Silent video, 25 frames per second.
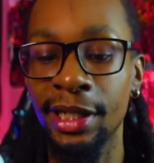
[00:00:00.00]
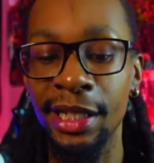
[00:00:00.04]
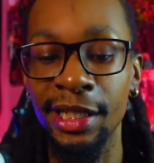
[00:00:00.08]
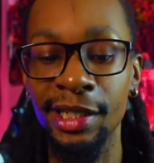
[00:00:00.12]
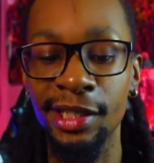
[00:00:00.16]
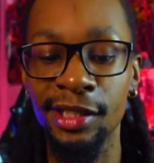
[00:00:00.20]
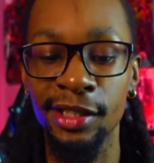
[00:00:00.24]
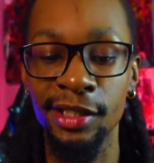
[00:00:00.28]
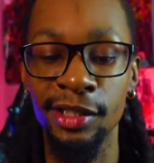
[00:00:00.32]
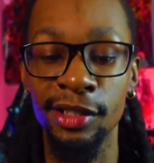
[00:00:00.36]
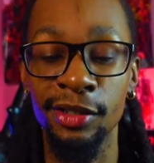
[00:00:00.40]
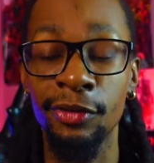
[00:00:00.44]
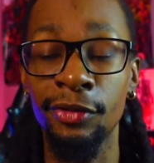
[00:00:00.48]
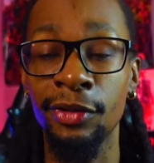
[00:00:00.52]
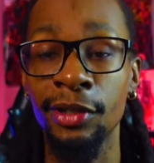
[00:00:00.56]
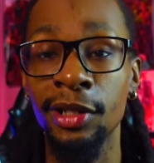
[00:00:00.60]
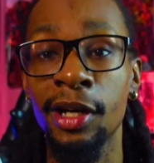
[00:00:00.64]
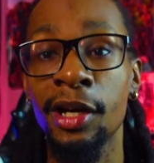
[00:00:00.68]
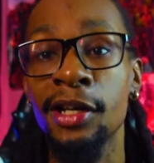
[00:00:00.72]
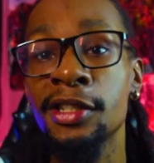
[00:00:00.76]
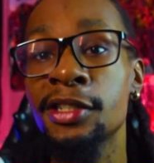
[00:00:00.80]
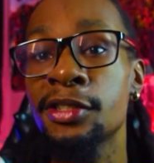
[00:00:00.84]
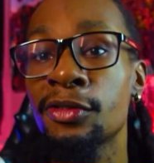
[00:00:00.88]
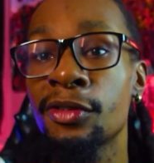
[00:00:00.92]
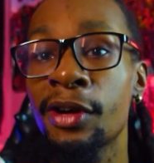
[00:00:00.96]
Either the
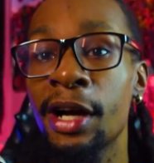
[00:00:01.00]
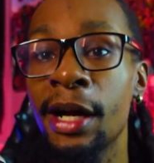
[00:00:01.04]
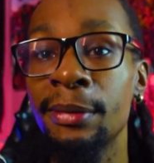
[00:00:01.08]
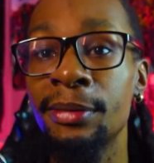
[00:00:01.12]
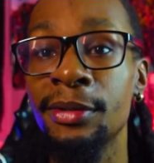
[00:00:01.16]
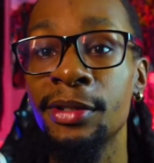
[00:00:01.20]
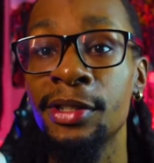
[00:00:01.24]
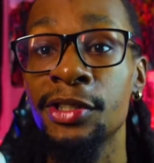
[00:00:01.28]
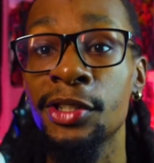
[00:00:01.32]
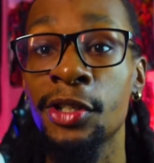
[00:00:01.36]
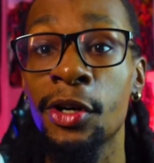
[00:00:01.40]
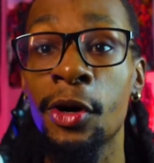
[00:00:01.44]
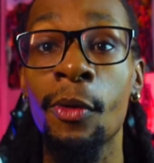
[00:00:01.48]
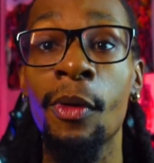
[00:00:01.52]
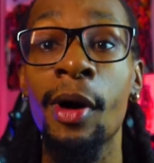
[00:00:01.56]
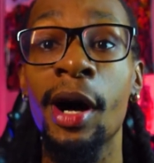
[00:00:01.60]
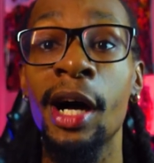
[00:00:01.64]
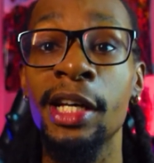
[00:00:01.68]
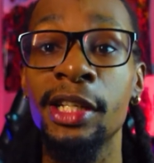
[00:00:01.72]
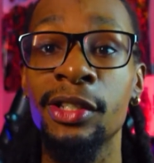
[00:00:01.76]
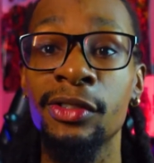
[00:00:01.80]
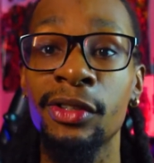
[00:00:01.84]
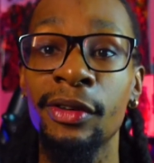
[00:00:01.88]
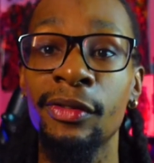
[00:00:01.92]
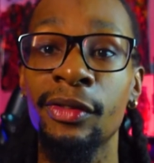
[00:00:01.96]
Velociraptor is
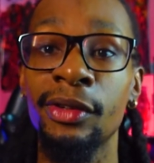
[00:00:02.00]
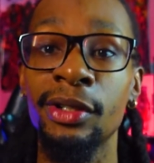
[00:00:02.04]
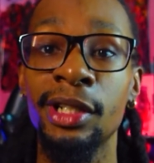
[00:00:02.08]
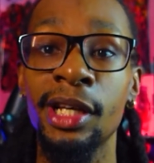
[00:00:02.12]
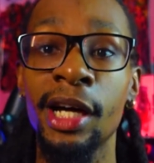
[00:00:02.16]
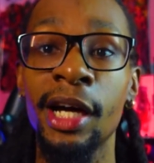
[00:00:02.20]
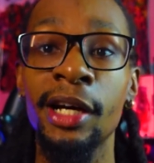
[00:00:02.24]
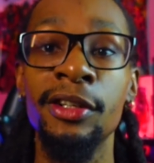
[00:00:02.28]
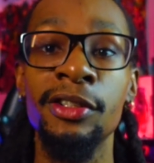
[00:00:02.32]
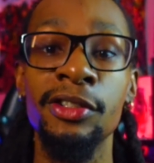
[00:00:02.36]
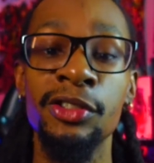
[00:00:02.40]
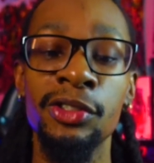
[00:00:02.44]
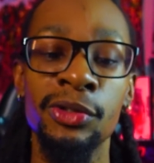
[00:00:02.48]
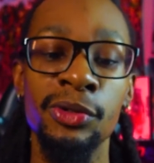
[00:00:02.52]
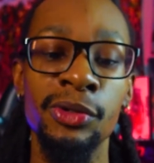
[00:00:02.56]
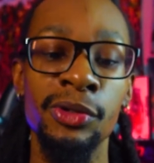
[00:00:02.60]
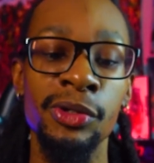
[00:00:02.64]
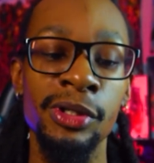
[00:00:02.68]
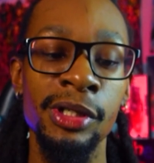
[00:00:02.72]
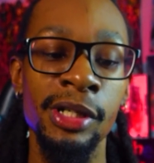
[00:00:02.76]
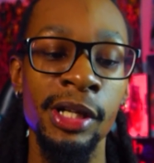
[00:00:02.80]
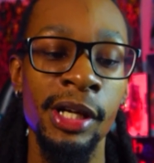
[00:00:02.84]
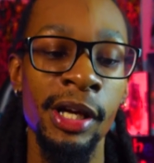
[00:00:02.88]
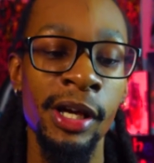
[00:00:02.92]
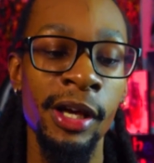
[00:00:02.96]
Kawhi's favorite
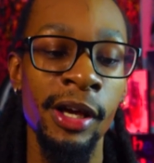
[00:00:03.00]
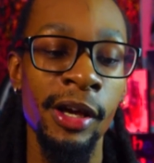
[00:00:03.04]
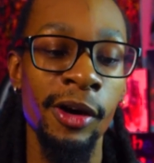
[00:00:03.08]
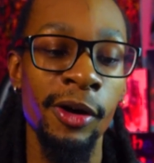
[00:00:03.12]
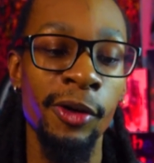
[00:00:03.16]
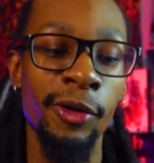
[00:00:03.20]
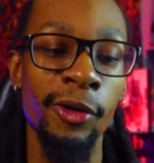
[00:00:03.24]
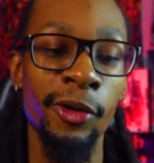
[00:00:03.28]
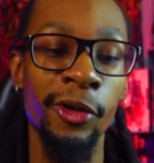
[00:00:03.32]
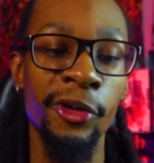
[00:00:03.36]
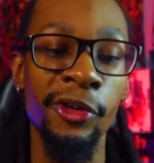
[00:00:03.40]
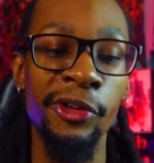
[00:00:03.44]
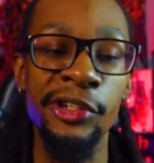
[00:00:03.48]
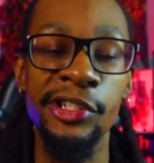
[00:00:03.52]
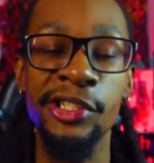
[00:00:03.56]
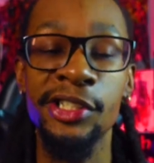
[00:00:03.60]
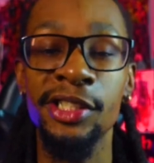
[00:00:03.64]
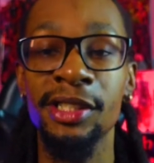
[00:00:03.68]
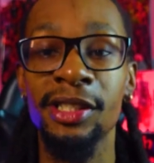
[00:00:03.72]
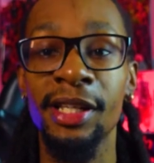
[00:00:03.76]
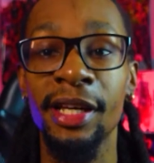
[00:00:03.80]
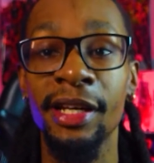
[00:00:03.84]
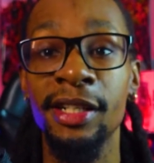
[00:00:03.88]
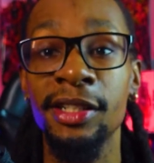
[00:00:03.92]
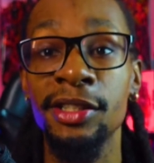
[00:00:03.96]
dinosaur, or this
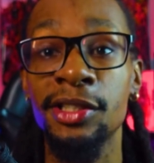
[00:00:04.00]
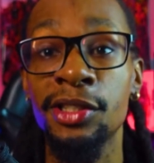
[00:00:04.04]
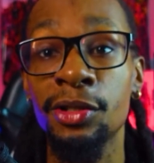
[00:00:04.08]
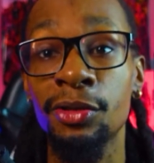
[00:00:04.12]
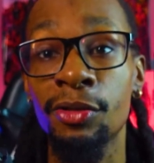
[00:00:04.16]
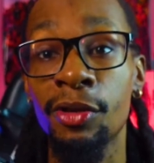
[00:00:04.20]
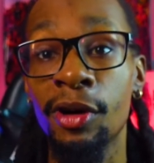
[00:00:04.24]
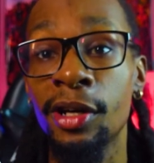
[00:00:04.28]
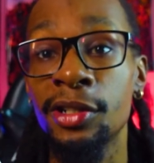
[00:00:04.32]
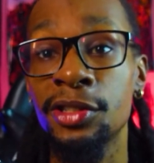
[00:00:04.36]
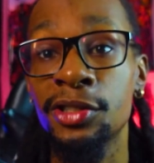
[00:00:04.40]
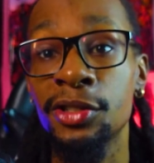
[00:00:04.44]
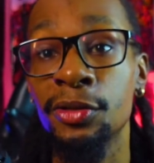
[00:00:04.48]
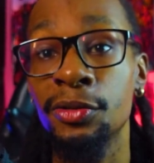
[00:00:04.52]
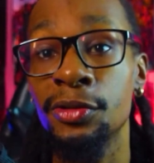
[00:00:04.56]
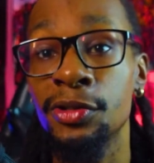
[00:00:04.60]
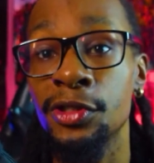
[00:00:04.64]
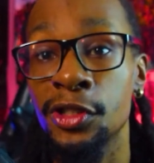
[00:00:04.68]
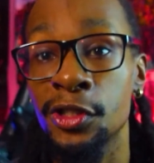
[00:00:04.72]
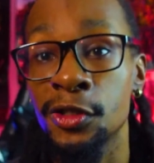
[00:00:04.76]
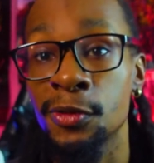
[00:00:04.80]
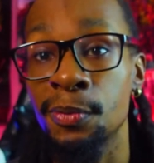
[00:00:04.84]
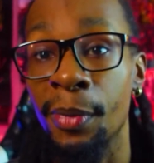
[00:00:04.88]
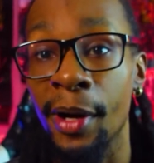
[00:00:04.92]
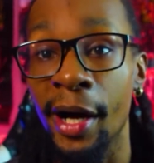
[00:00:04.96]
is like a
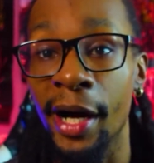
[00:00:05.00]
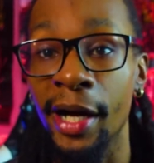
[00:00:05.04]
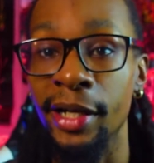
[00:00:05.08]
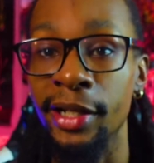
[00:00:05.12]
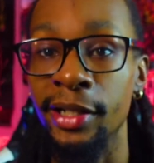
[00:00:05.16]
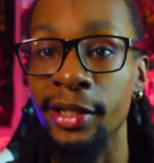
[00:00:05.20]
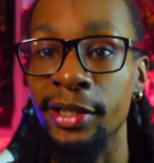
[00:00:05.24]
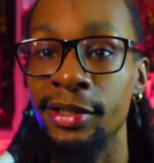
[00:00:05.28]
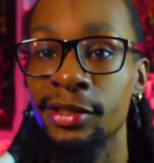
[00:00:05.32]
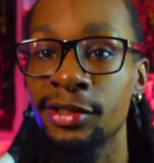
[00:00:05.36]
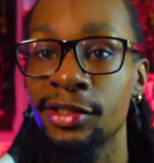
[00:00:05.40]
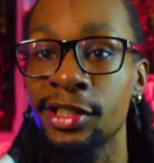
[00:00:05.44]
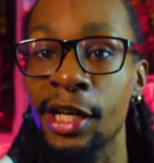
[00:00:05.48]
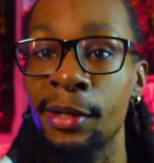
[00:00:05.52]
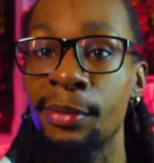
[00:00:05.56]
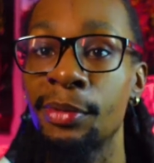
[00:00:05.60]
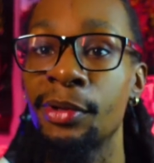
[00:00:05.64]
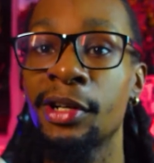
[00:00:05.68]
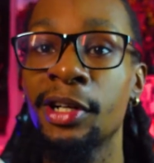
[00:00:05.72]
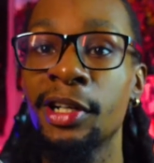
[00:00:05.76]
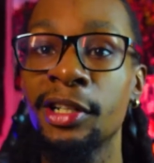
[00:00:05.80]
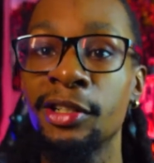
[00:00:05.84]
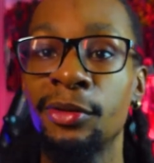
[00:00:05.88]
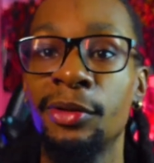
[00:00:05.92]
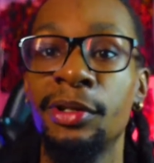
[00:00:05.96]
Toronto-inspired type of
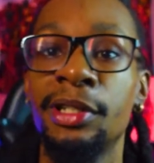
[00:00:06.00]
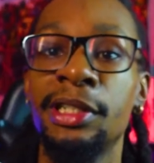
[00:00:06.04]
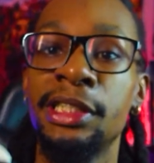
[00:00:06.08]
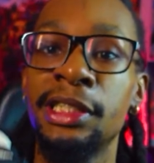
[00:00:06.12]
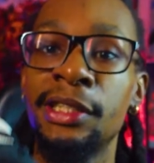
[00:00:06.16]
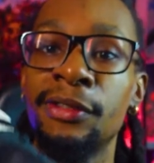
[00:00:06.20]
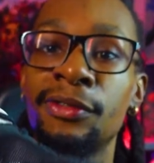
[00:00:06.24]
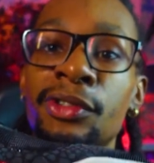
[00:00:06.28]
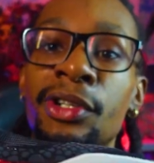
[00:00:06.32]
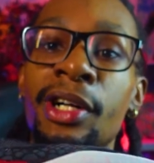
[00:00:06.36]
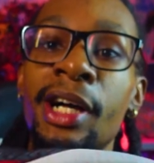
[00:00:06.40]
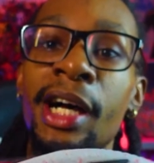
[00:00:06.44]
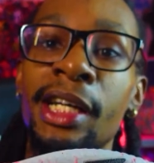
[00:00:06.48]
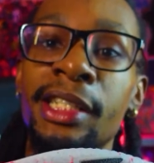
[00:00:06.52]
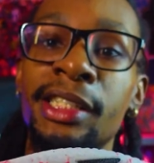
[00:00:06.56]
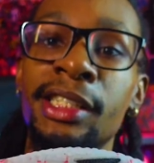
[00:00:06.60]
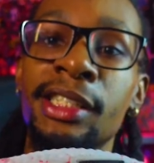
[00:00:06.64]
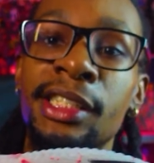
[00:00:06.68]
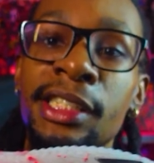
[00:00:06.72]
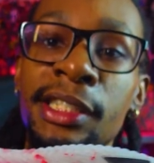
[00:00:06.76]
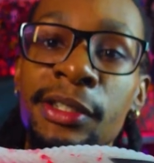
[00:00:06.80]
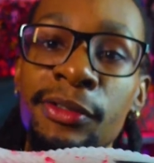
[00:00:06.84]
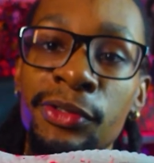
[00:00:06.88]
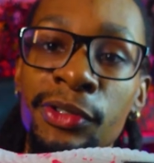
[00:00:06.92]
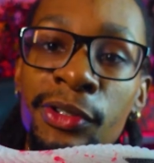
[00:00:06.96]
colorway, because you guys can
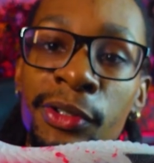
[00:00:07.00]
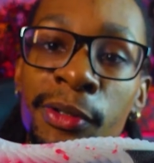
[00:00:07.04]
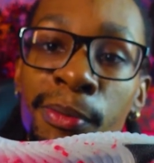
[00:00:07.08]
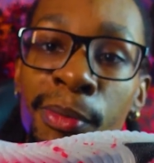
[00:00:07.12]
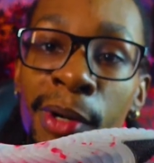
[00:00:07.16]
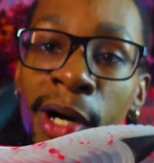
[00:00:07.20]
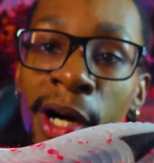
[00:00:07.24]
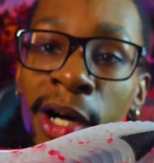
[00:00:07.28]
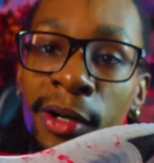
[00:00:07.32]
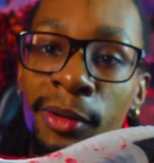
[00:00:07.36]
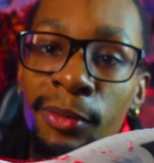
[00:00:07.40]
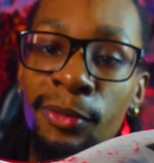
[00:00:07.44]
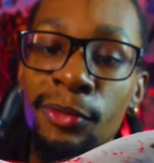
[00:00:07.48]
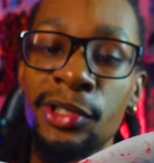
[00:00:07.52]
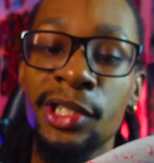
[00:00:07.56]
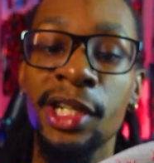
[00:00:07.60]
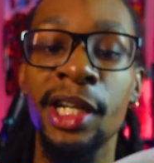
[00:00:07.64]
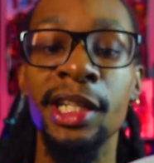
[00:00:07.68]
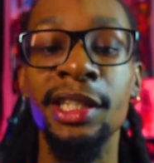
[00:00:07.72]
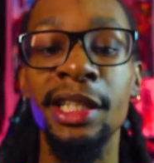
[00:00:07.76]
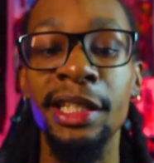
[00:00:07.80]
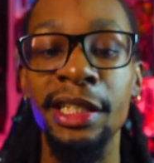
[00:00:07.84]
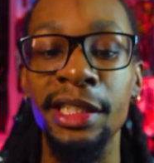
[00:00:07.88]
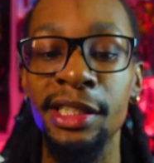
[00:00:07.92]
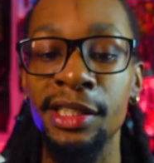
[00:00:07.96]
see from the bottom, which I
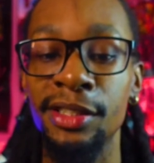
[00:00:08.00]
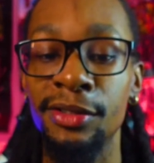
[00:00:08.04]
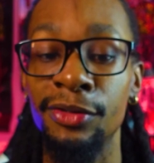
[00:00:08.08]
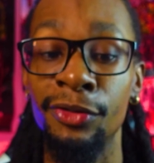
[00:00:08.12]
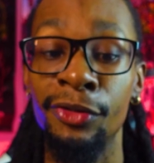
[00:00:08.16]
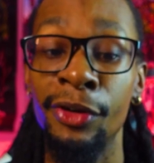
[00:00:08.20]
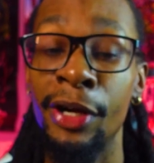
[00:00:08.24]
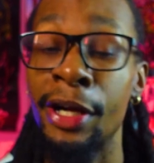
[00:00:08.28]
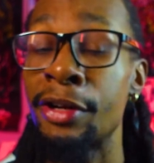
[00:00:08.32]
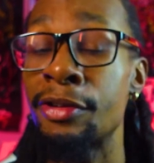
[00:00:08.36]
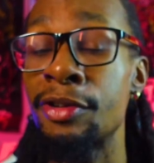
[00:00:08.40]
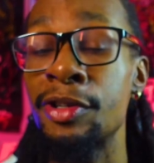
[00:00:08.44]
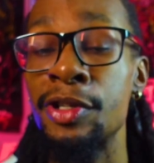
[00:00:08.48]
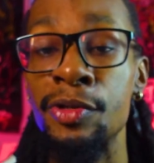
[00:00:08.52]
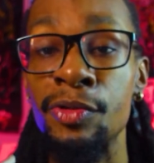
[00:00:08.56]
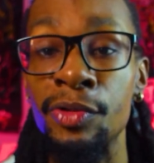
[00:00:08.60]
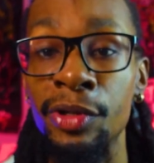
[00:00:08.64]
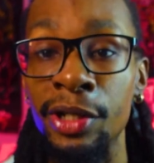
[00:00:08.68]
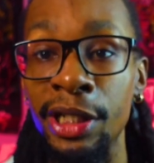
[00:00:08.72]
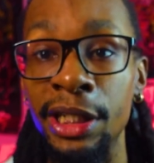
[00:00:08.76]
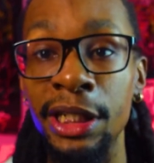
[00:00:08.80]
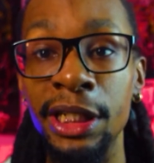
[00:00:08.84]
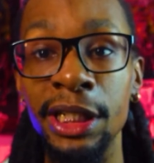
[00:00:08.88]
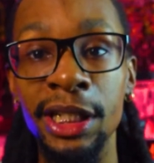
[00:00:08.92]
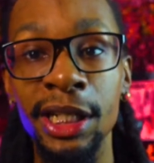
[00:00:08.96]
think is very
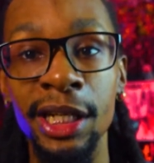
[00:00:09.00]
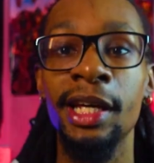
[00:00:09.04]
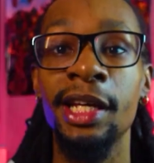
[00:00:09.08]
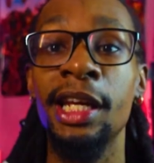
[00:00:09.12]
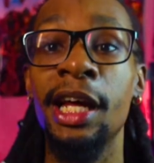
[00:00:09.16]
unique.